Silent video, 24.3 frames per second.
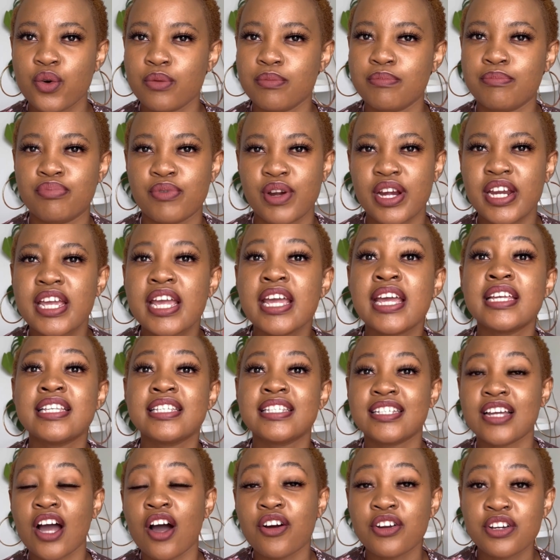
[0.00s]
breaking it
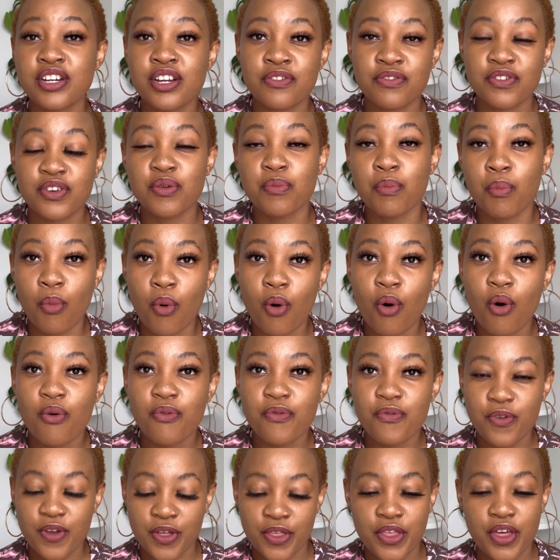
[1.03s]
down even more
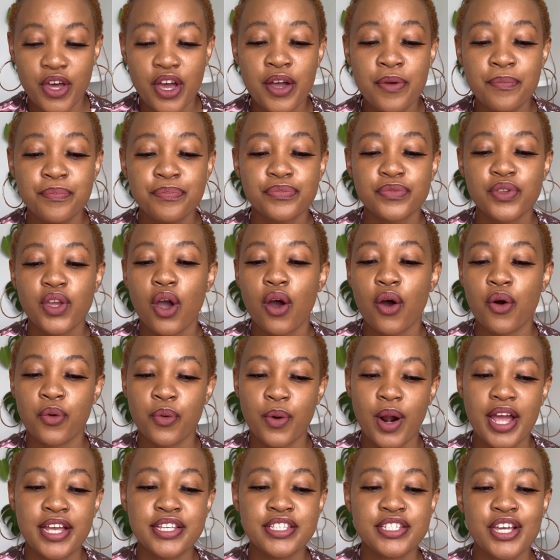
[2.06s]
further. All
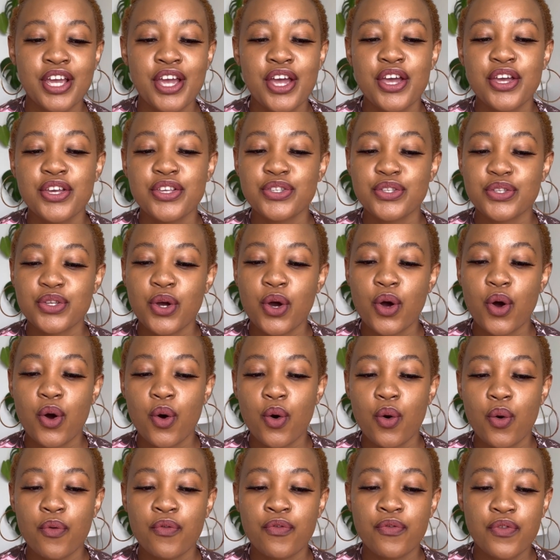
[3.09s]
right.
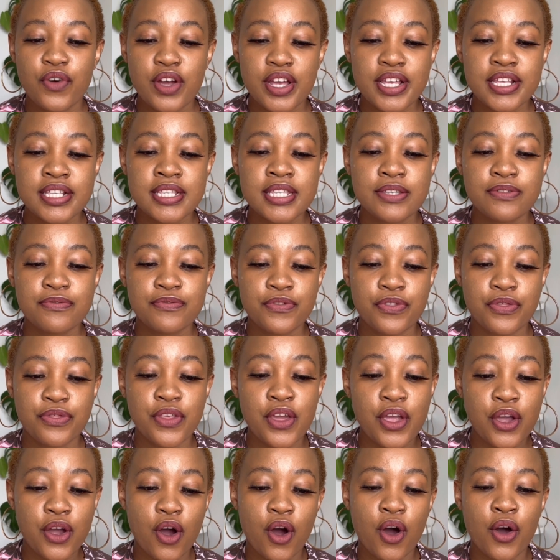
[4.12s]
So first
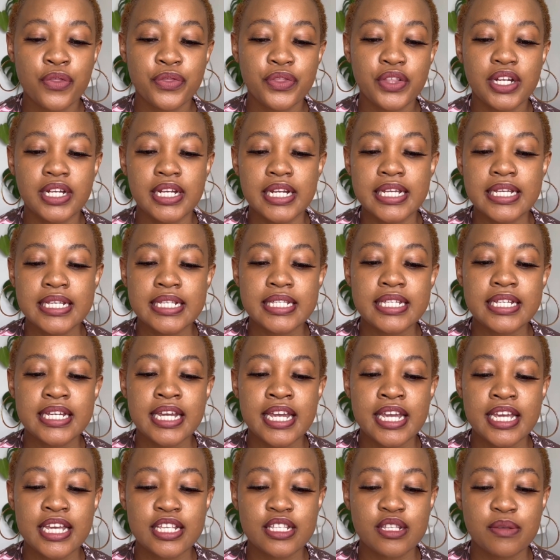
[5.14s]
thing on the list
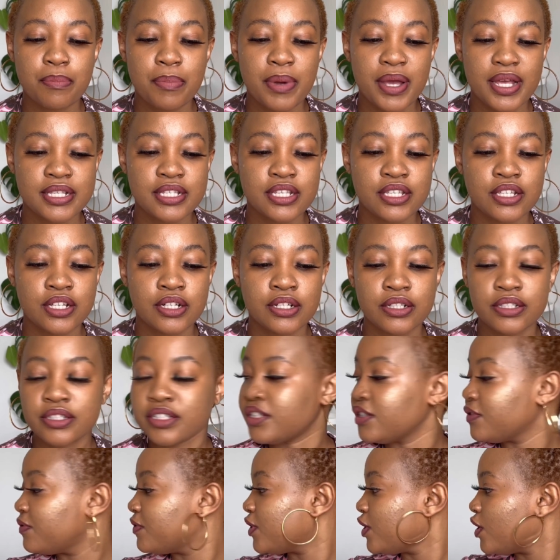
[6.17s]
is personal
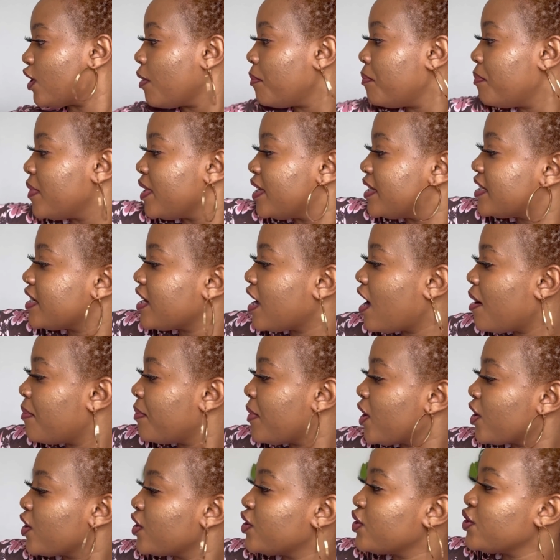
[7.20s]
development. How am
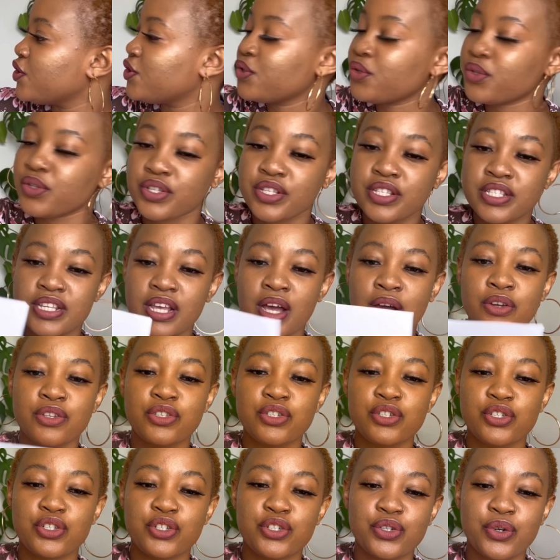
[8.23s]
I going to do this? I want
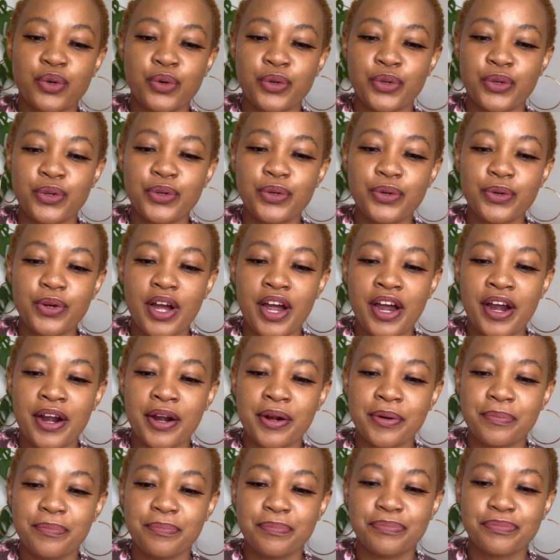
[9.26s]
to show you.
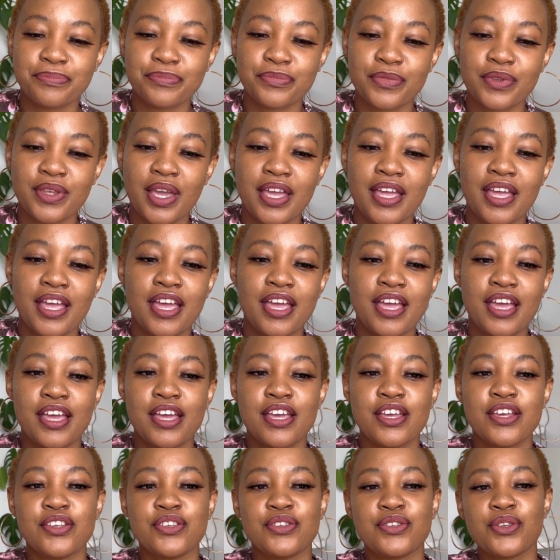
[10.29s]

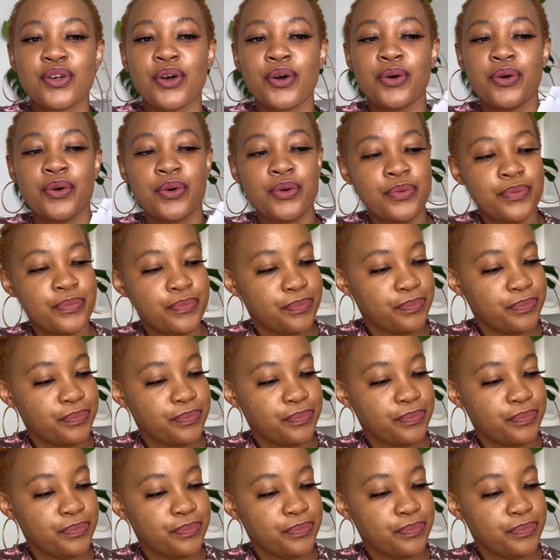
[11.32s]
So